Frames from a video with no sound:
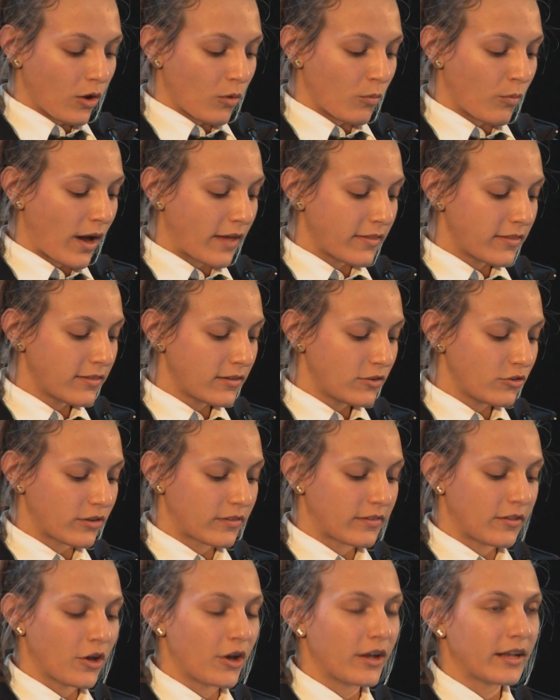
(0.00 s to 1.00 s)
Rather than
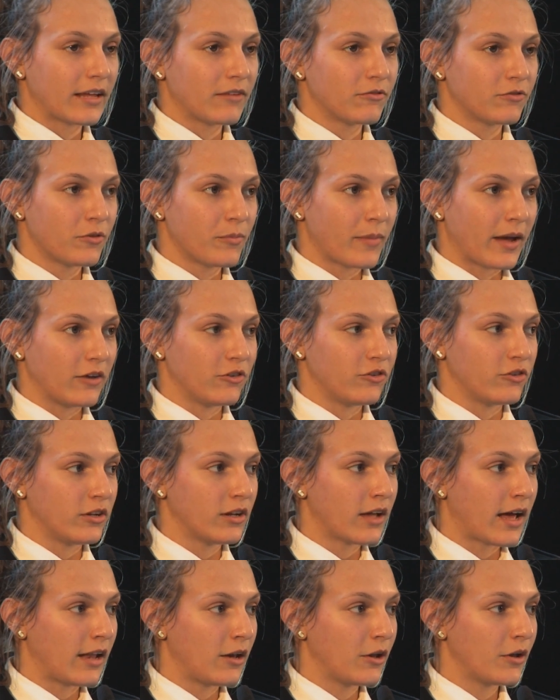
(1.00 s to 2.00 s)
just learning information,
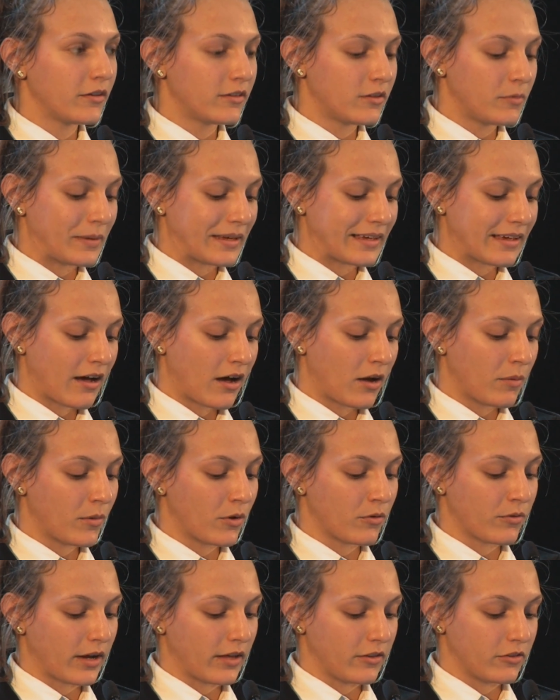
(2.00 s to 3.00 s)
I learnt to become
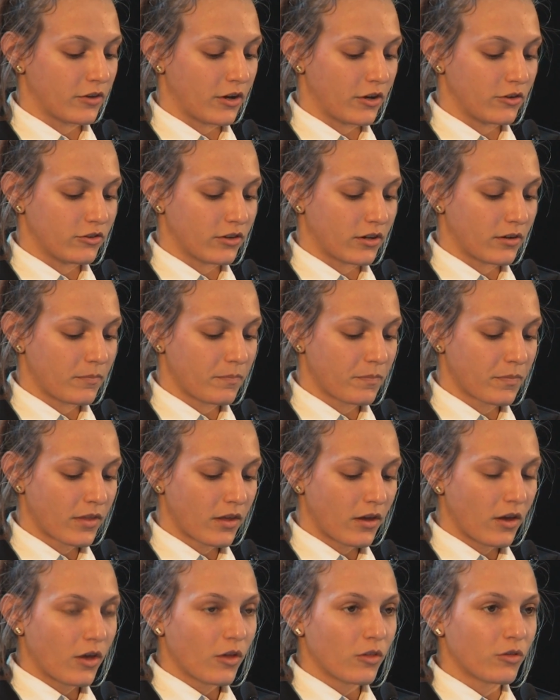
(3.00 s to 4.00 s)
a researcher.
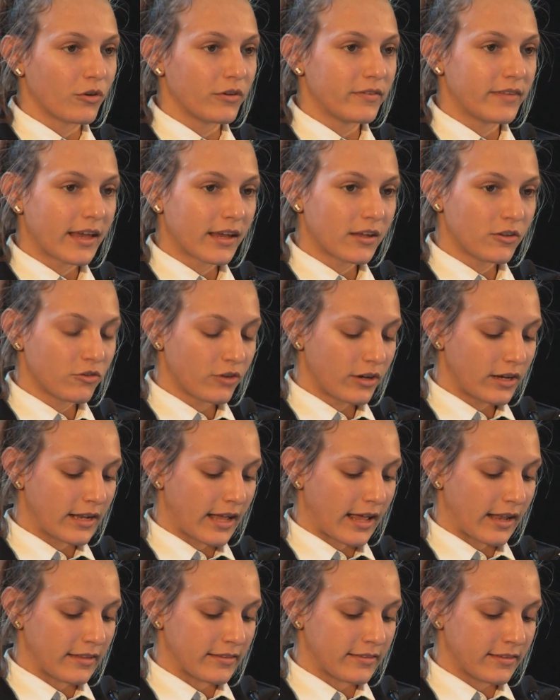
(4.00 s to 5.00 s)
Through secondary
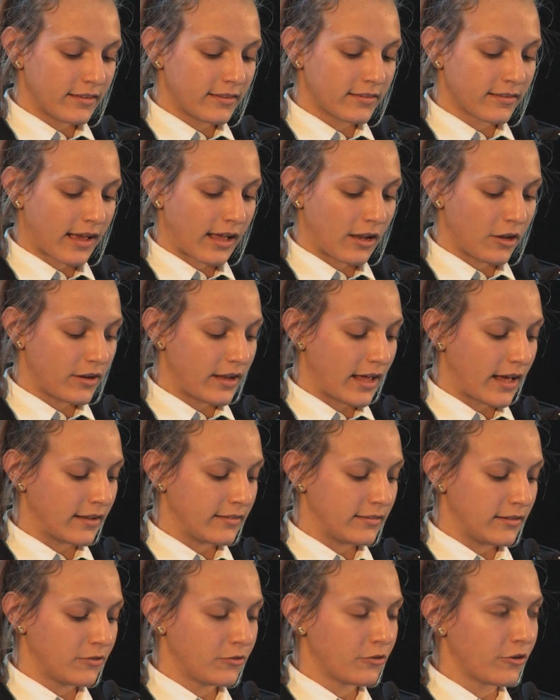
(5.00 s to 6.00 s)
analysis, I learned how to
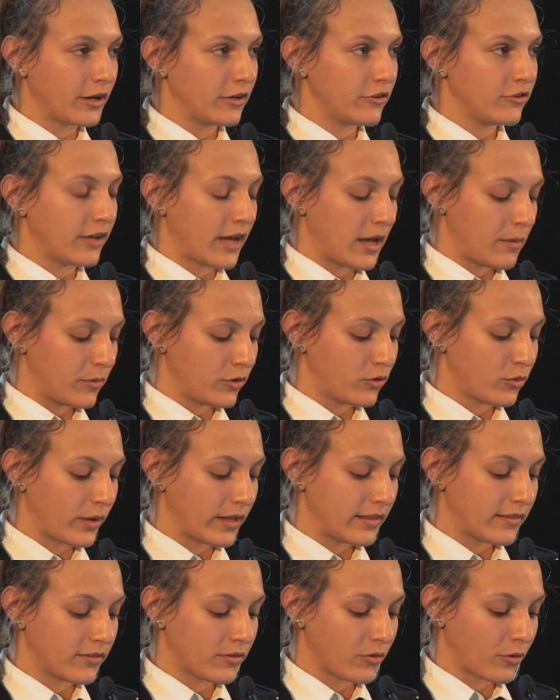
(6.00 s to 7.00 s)
differentiate
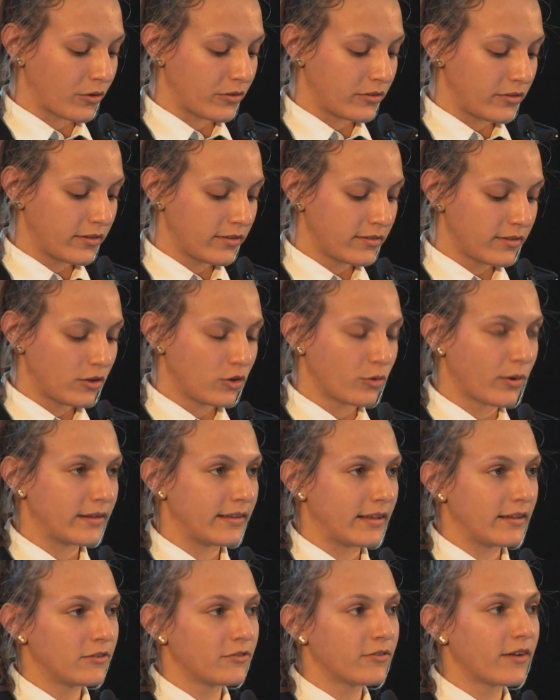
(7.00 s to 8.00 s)
between sources to
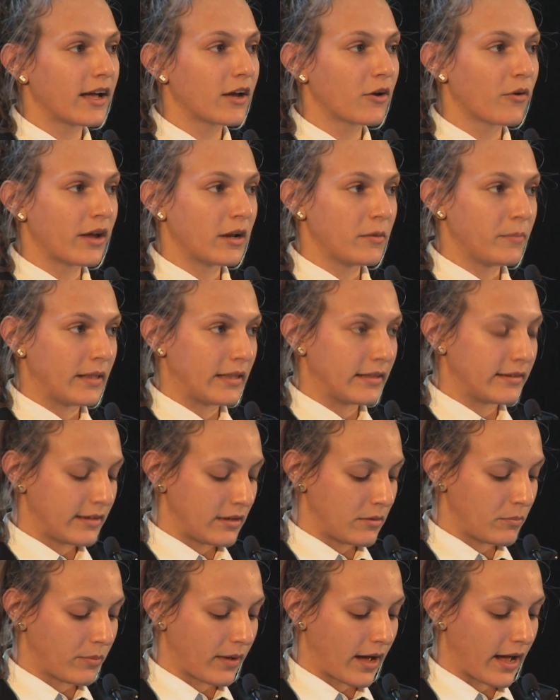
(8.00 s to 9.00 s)
identify credibility
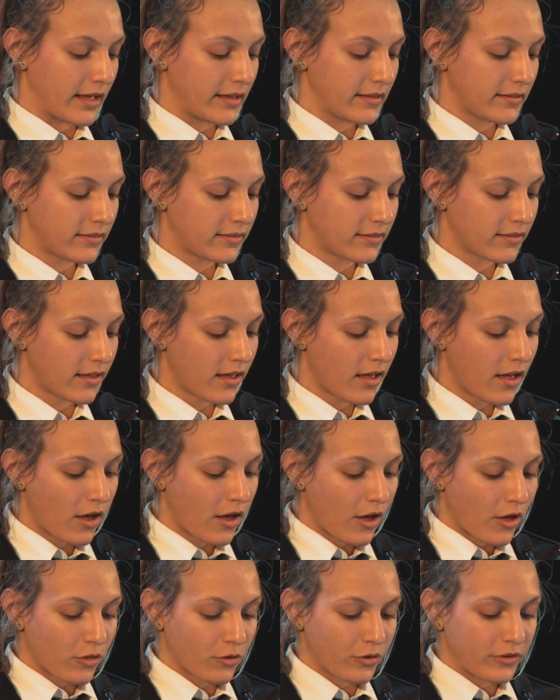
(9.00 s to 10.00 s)
and bias.
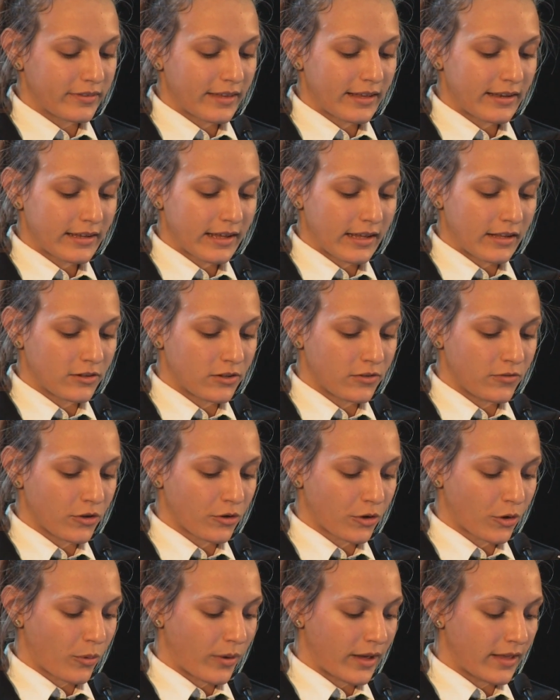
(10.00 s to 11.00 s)
Through sending interview
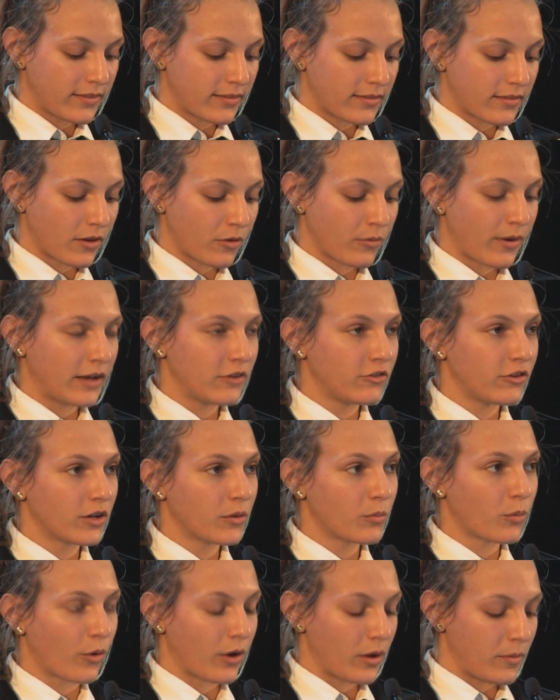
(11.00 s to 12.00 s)
requests, arranging
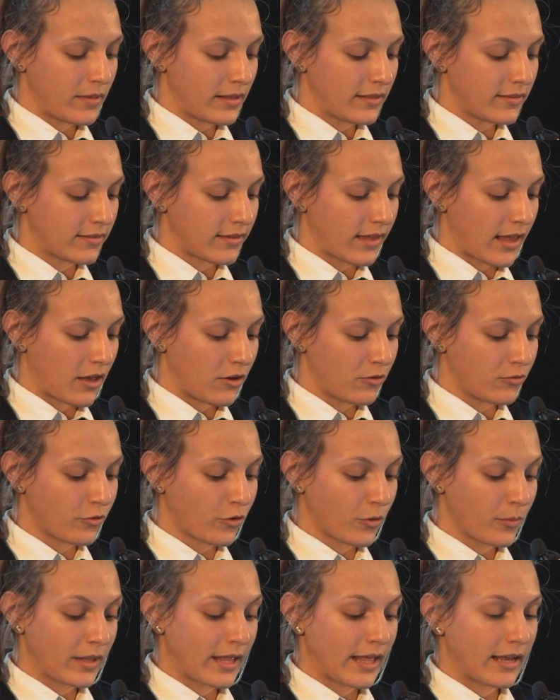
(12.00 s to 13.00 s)
appointments, and
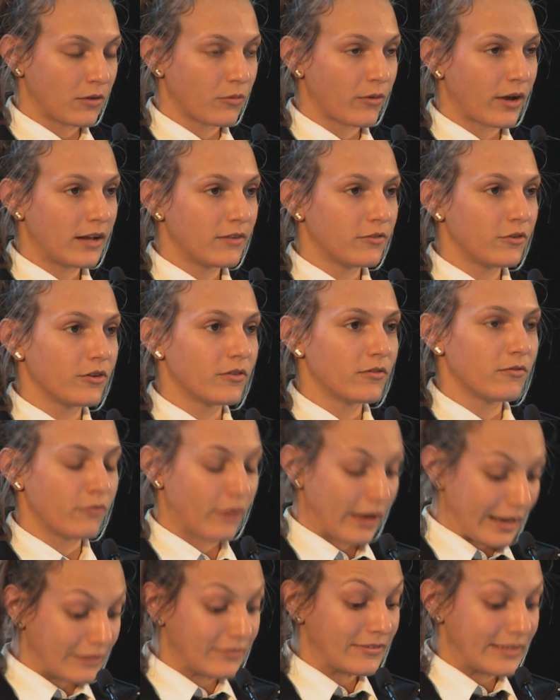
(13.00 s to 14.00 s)
formulating
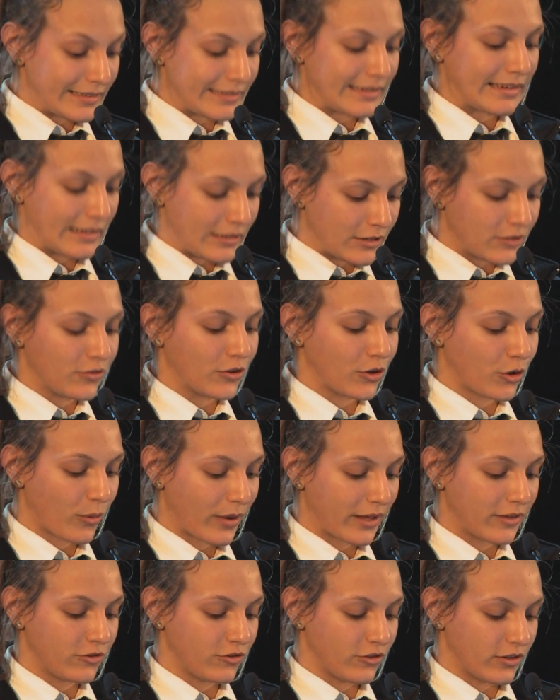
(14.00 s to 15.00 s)
relevant interview
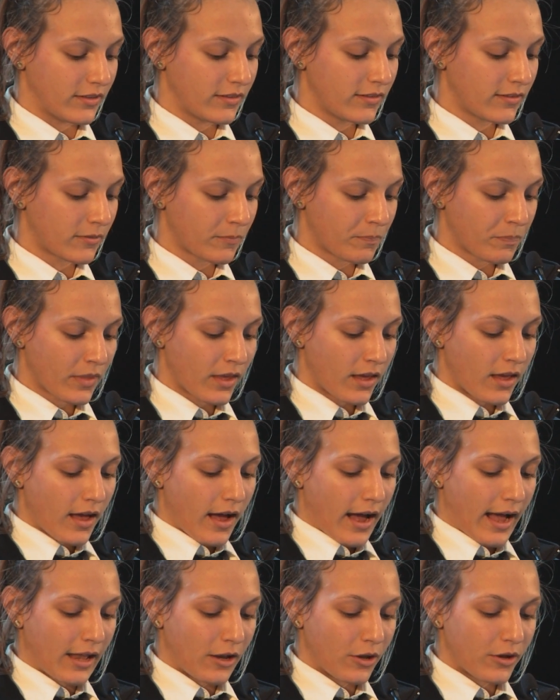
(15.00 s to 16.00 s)
questions,
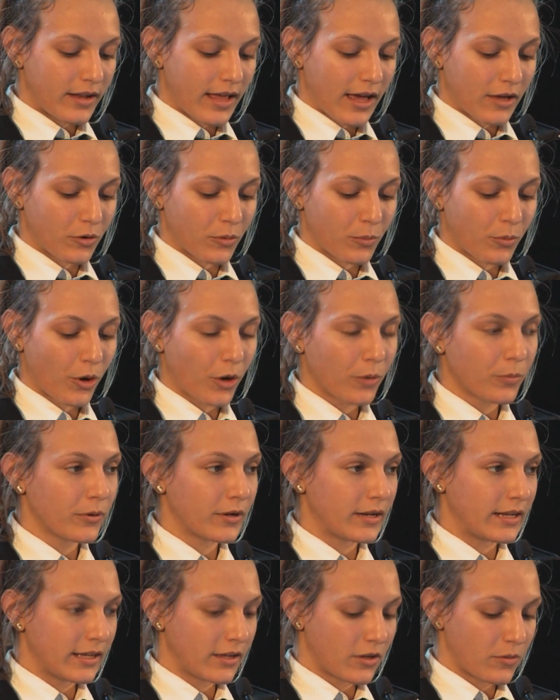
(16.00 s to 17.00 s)
I learned how to
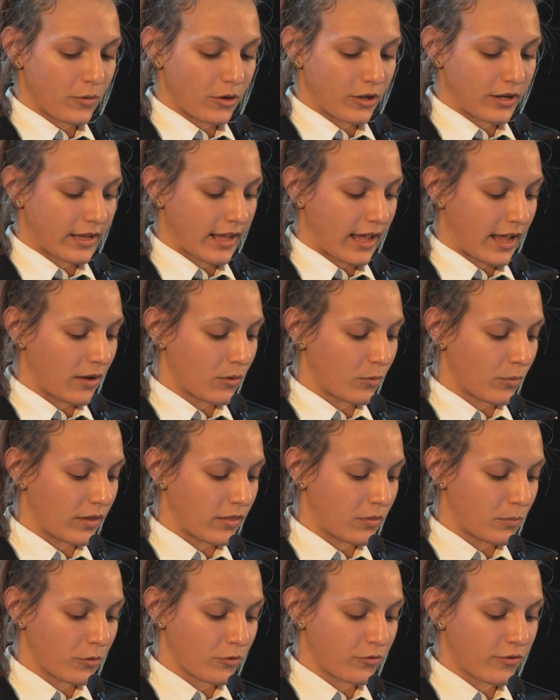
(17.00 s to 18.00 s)
appropriately communicate
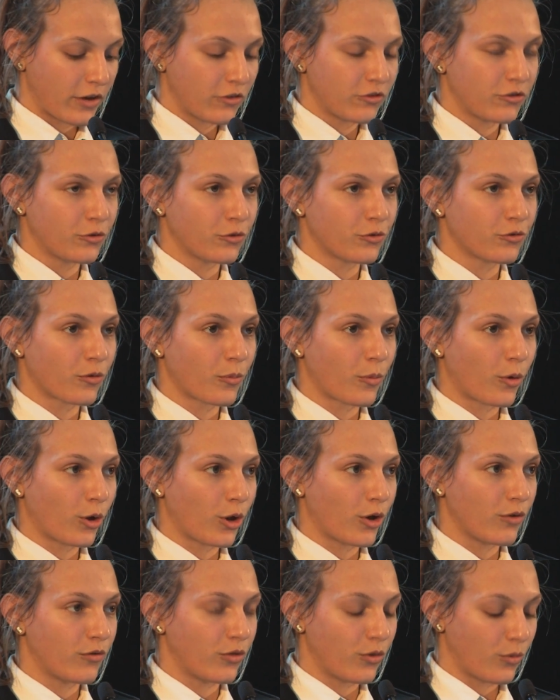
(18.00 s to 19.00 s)
with professionals from all
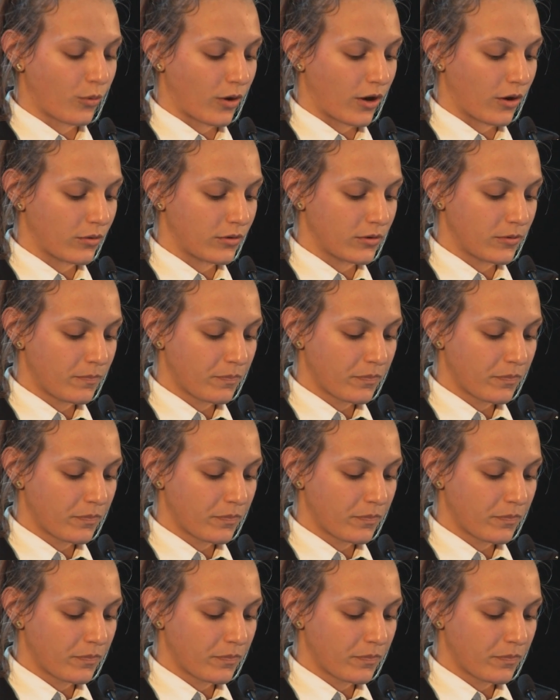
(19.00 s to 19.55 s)
over the world.